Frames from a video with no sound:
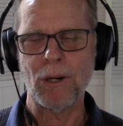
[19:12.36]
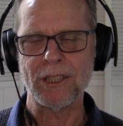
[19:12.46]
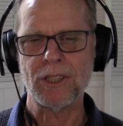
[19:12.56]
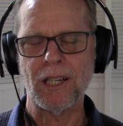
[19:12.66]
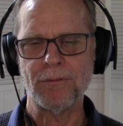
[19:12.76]

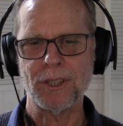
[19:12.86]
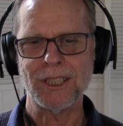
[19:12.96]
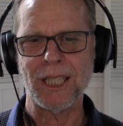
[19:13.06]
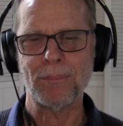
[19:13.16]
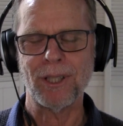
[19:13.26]
One time, for
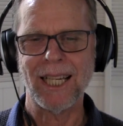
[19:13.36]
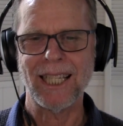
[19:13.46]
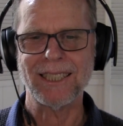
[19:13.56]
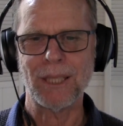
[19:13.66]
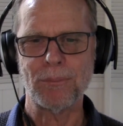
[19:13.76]
example,
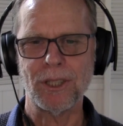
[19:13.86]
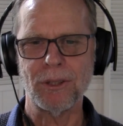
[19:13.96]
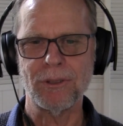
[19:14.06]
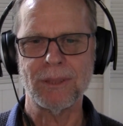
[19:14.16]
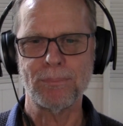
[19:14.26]
I had
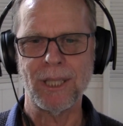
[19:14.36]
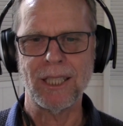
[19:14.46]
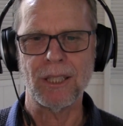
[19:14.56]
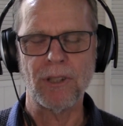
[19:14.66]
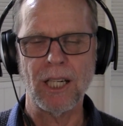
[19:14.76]
someone who has
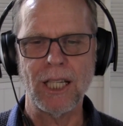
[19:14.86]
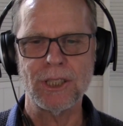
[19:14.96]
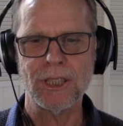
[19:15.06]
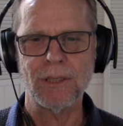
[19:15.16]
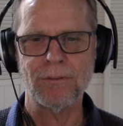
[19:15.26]
been in a
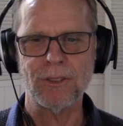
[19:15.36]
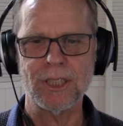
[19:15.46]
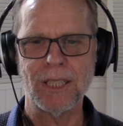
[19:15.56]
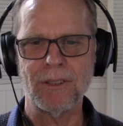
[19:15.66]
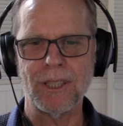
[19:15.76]
relationship
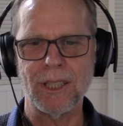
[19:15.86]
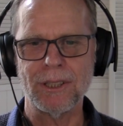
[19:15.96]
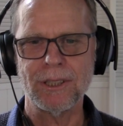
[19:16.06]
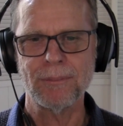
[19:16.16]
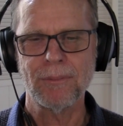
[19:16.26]
for 7
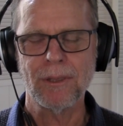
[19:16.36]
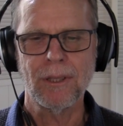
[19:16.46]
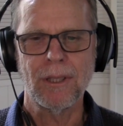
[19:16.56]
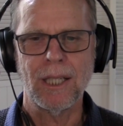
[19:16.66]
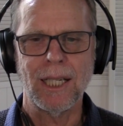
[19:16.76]
years,
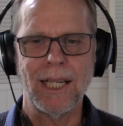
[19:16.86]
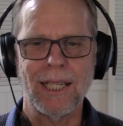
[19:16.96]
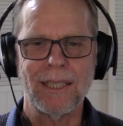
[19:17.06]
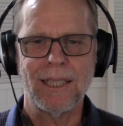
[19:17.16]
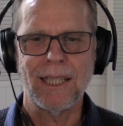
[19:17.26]

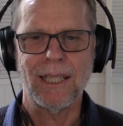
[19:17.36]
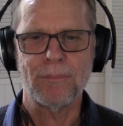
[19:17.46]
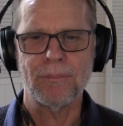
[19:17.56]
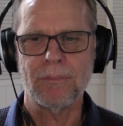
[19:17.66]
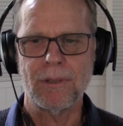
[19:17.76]
and
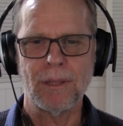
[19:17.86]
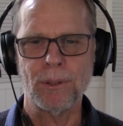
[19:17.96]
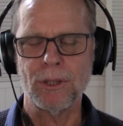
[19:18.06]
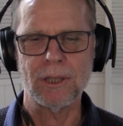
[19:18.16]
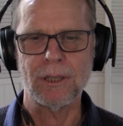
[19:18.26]

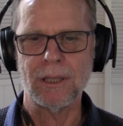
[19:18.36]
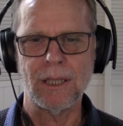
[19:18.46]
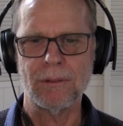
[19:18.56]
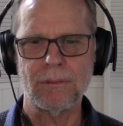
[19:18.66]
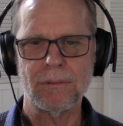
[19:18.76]
the person
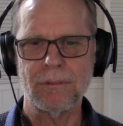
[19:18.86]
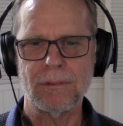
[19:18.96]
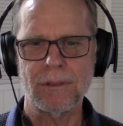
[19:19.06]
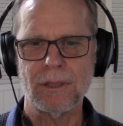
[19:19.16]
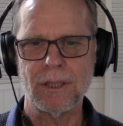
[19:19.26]
had
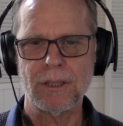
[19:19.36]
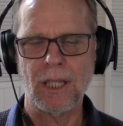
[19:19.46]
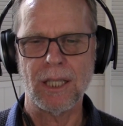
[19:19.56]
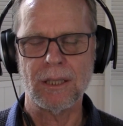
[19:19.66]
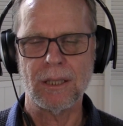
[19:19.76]

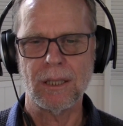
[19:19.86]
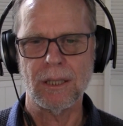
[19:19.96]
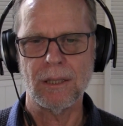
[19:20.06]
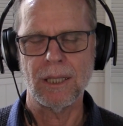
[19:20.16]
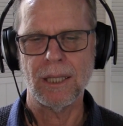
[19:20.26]
decided
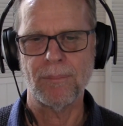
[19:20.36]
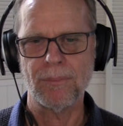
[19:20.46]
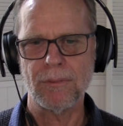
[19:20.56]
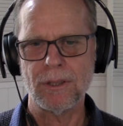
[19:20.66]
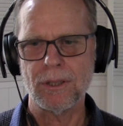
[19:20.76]

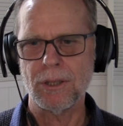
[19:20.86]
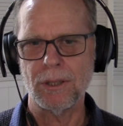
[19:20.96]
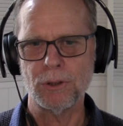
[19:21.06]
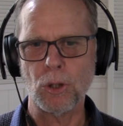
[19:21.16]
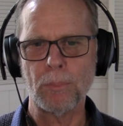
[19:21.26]

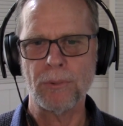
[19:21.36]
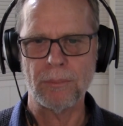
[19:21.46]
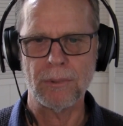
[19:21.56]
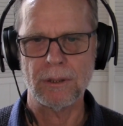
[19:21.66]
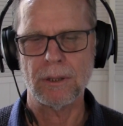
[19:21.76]
to drop
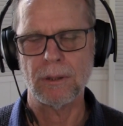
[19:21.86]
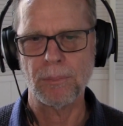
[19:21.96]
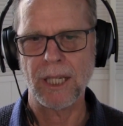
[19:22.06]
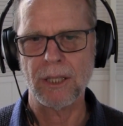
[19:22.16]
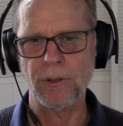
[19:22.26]
them and
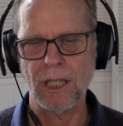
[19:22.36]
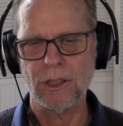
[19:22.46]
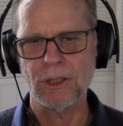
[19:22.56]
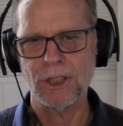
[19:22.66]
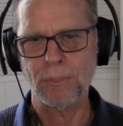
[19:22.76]
to break the
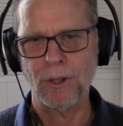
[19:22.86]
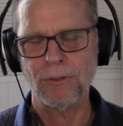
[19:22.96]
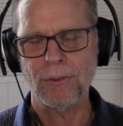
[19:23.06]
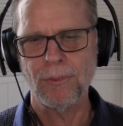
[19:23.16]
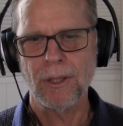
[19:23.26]
relationship
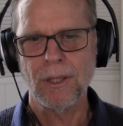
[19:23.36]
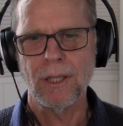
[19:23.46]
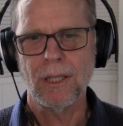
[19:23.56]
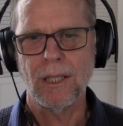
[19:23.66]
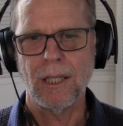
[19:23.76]
off.
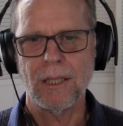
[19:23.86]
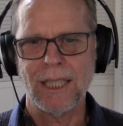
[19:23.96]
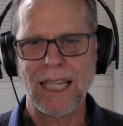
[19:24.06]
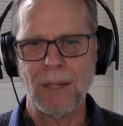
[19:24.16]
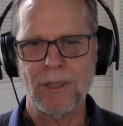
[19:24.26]

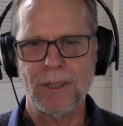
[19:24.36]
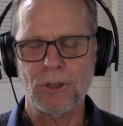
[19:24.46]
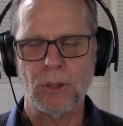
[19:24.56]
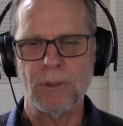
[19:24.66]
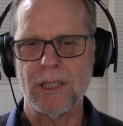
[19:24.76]
And they came in
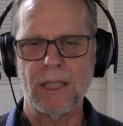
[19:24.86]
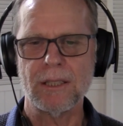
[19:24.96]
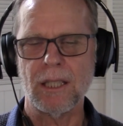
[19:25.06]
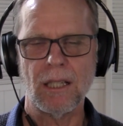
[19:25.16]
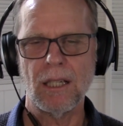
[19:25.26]
and saw me, and
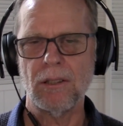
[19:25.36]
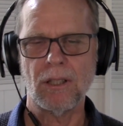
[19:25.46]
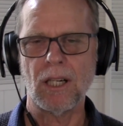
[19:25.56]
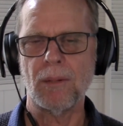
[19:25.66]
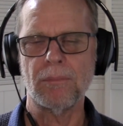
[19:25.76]
they said, "Oh,
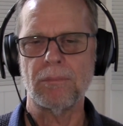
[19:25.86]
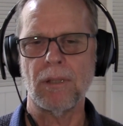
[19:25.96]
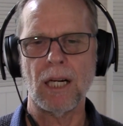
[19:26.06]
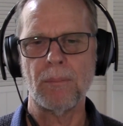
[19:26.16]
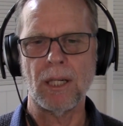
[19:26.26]
look,
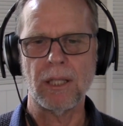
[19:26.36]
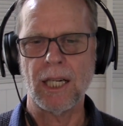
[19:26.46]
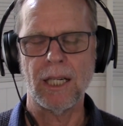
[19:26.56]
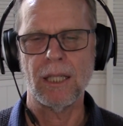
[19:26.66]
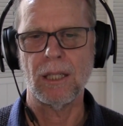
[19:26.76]
I'm
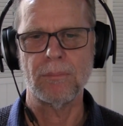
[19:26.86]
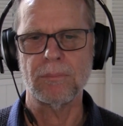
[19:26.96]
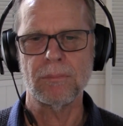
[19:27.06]
okay.